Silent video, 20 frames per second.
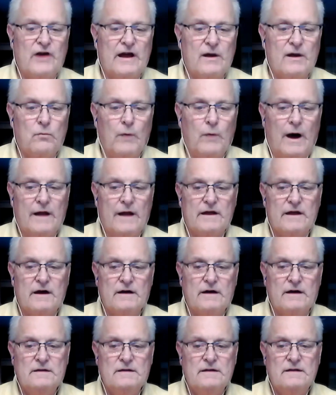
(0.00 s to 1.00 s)

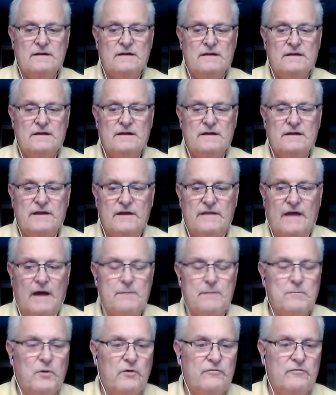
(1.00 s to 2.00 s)
Tonawanda, you
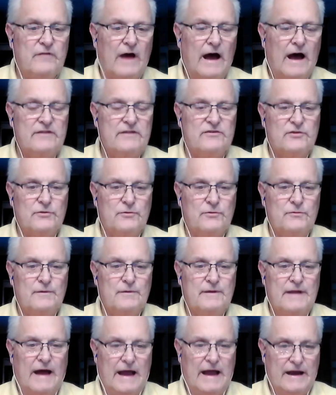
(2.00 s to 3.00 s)
then moved on to
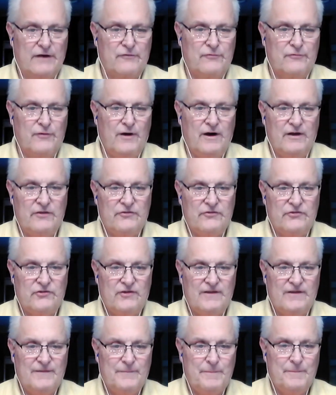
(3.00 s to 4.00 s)
Niagara
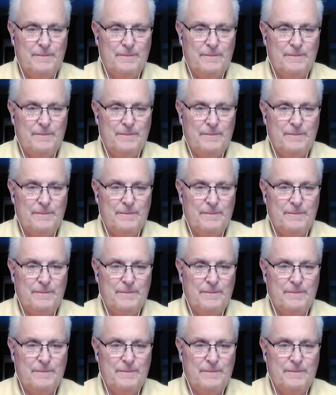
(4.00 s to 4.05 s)
Falls.